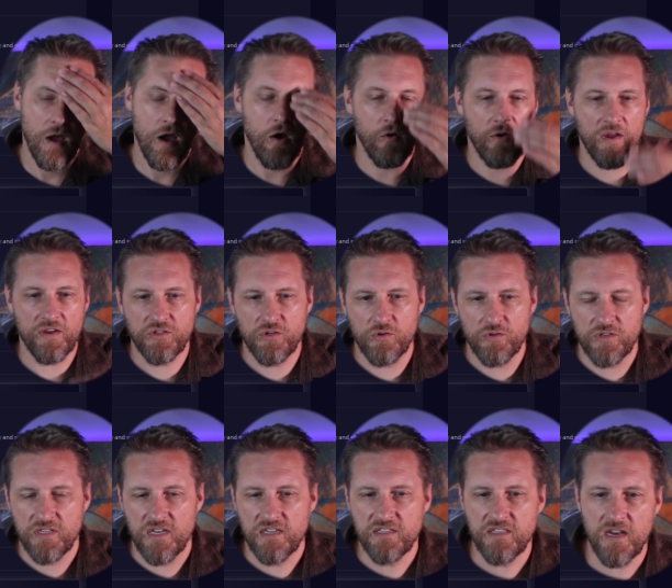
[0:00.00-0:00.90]
Okay, so it
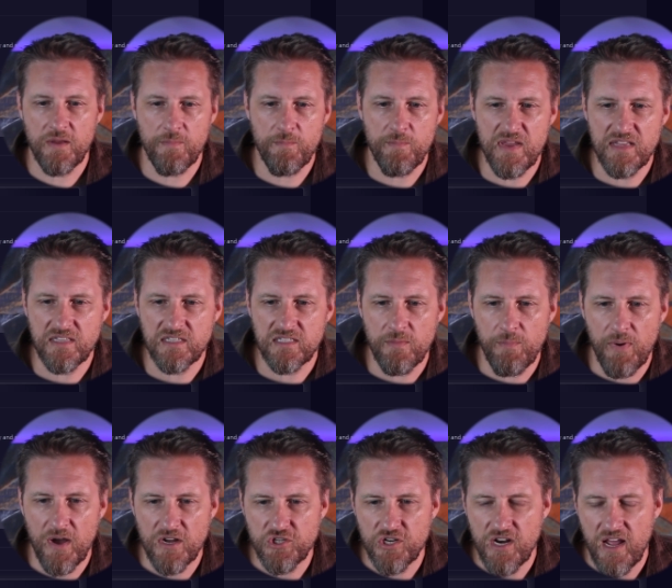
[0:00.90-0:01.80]
says that it meets the
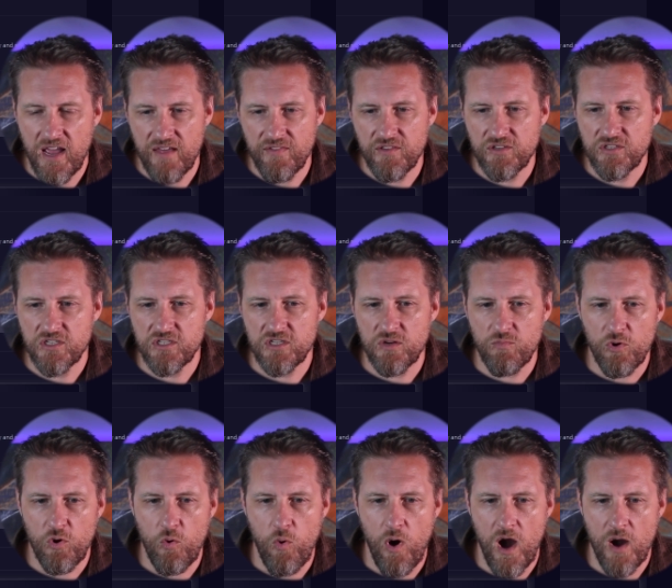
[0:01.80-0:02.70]
budget and the system
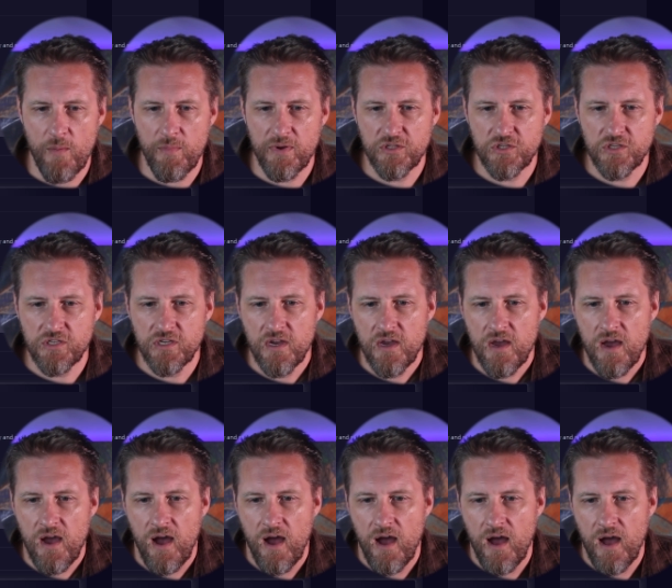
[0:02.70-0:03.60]
requirements,
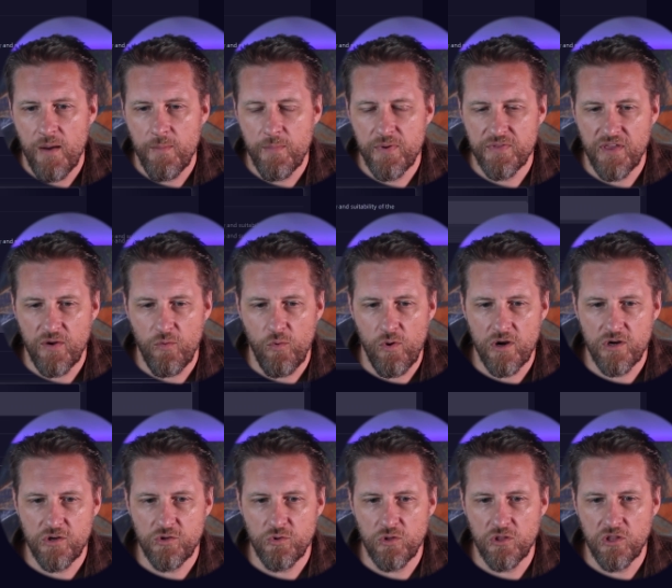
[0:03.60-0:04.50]
um, but they want
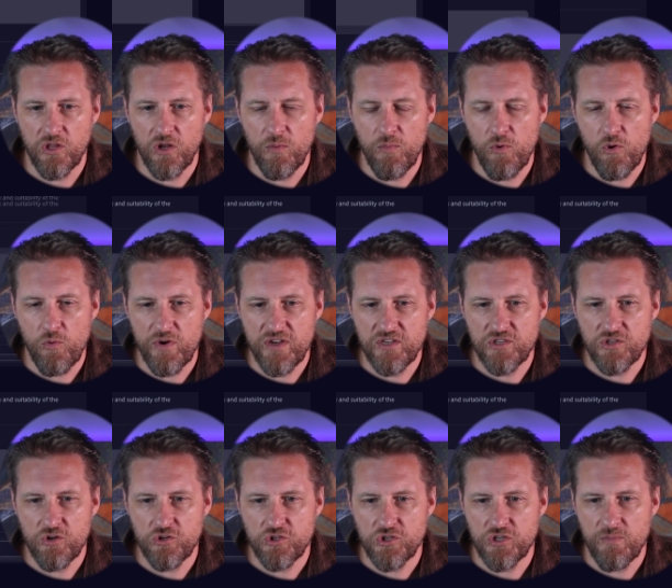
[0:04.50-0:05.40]
to do a little more
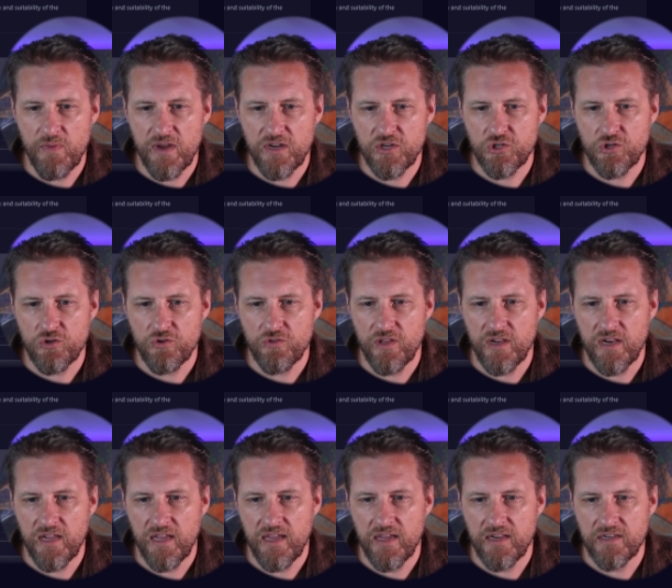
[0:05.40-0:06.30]
research to make sure
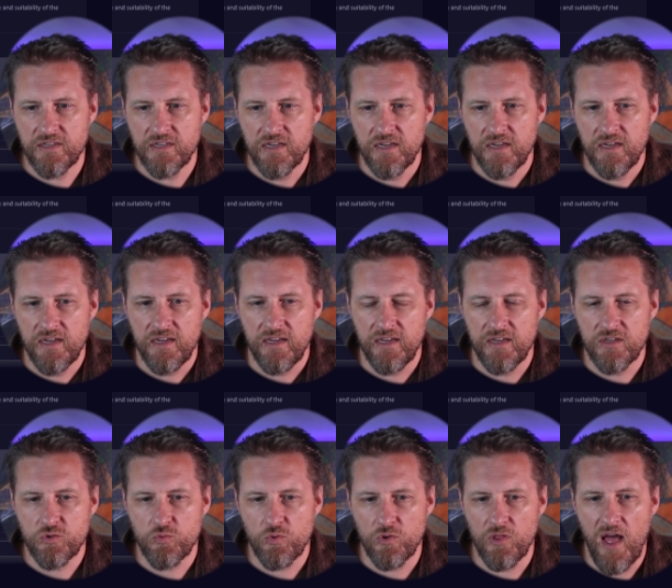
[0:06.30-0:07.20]
that it
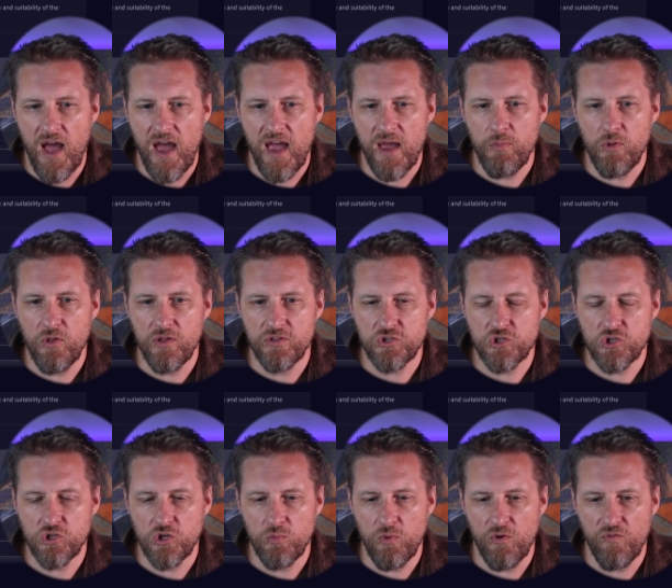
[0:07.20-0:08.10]
is reliable and
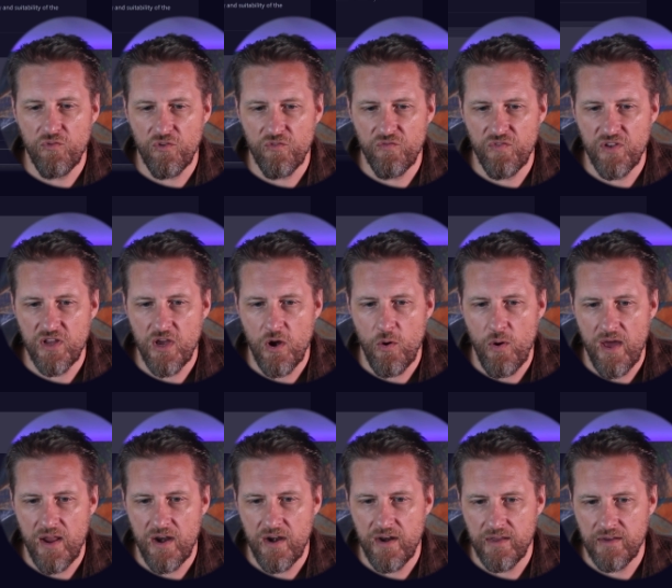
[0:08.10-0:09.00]
suitable for video
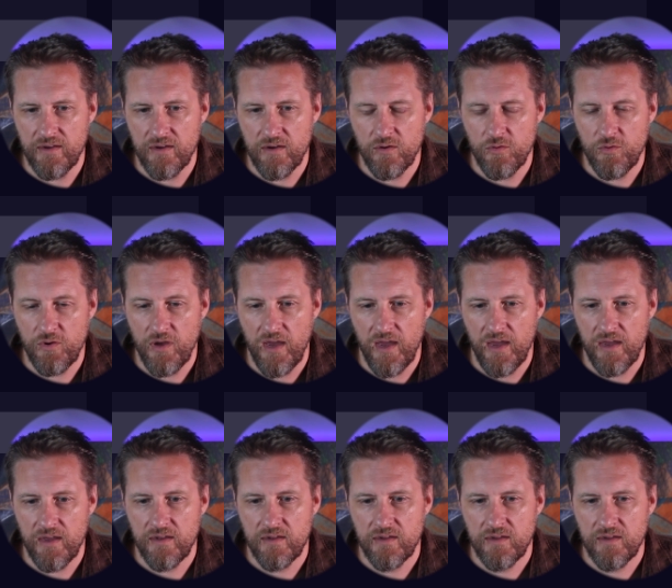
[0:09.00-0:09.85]
editing. Okay.